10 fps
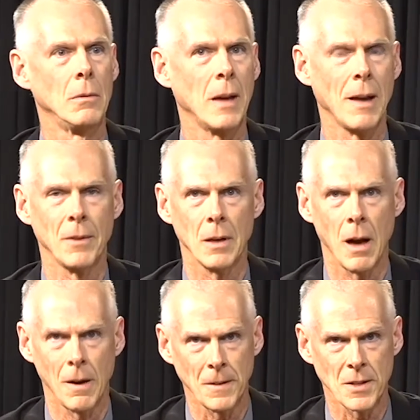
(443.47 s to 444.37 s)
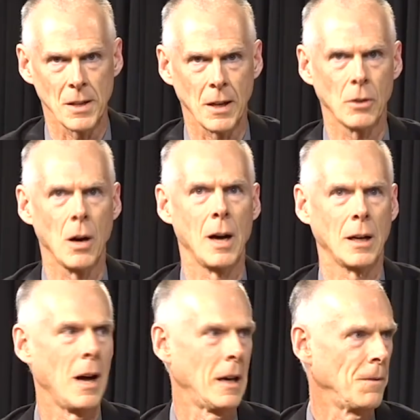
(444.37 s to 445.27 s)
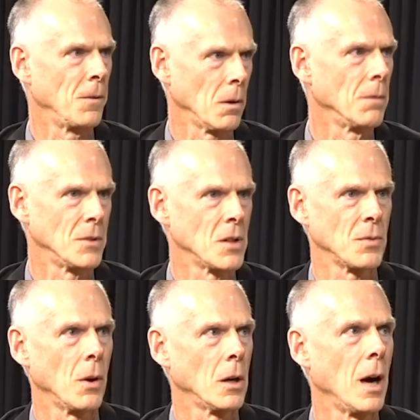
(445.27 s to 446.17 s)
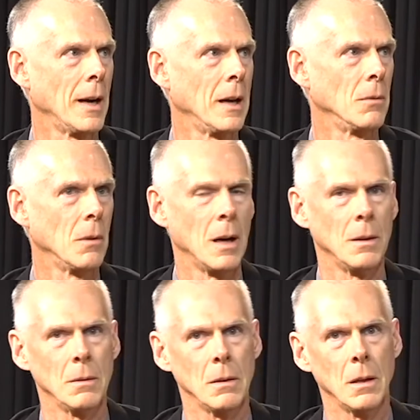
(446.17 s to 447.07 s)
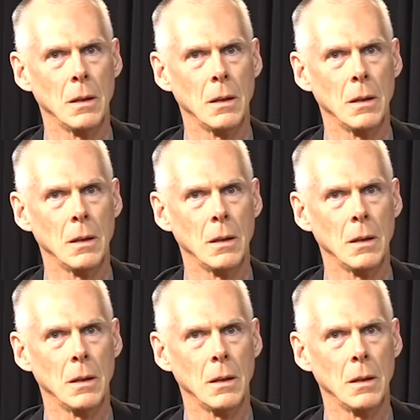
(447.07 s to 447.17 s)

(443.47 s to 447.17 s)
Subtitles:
We have an office in Accra, Ghana for Ghana.